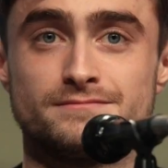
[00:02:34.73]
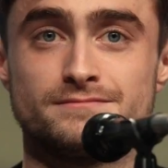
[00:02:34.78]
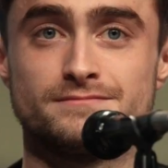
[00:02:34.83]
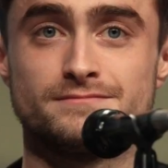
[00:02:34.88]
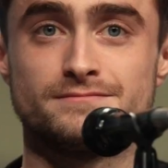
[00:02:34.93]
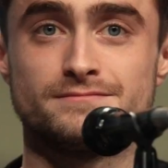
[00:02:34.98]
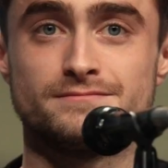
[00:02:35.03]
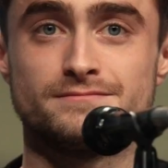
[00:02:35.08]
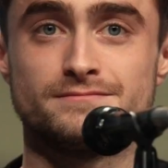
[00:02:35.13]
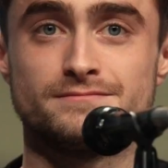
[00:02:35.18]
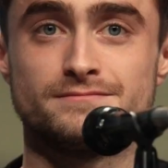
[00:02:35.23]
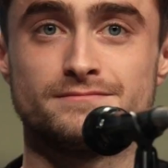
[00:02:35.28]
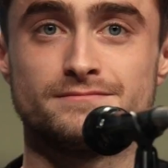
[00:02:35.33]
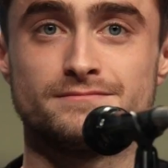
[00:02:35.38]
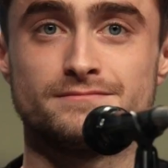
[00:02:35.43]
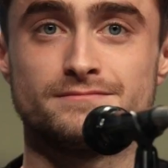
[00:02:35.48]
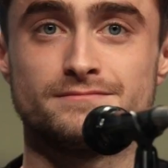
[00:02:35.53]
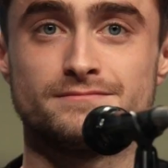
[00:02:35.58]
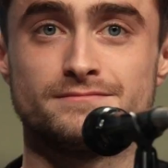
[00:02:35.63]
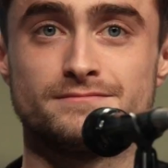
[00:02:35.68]

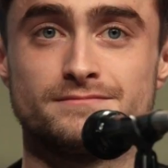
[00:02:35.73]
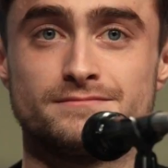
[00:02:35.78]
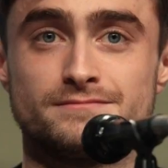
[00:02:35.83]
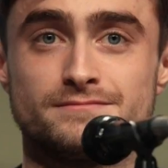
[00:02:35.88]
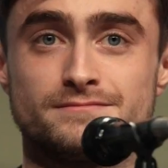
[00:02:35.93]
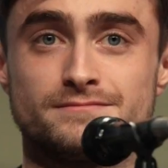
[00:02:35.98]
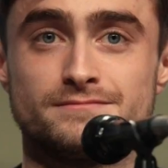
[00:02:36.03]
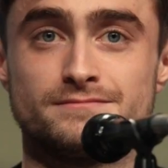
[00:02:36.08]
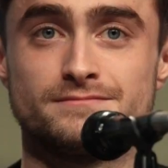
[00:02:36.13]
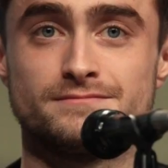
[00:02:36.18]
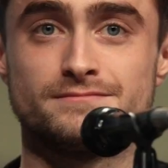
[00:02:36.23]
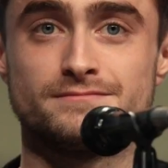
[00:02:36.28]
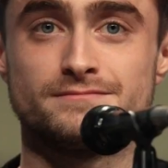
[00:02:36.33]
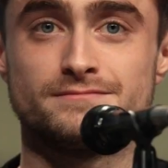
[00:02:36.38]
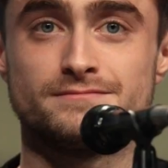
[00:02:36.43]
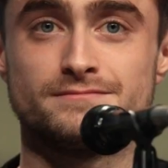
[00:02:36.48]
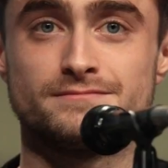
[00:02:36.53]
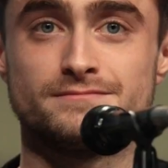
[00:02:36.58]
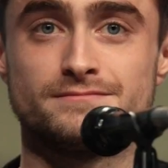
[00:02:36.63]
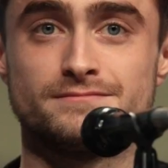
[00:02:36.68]

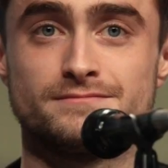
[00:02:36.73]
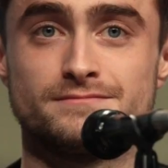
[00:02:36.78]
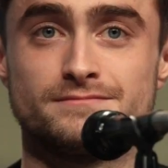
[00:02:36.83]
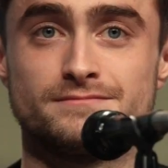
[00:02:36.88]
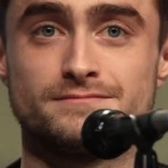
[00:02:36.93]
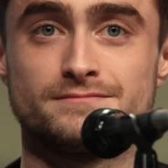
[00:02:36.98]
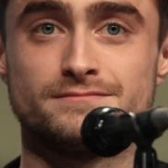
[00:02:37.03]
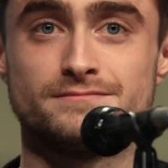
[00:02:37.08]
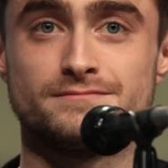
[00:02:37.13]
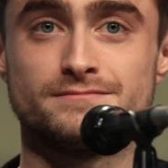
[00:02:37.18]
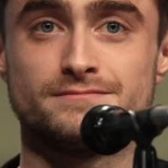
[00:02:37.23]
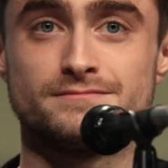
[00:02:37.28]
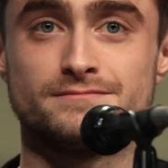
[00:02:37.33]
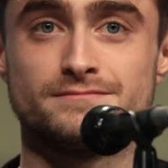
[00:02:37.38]
[no speech]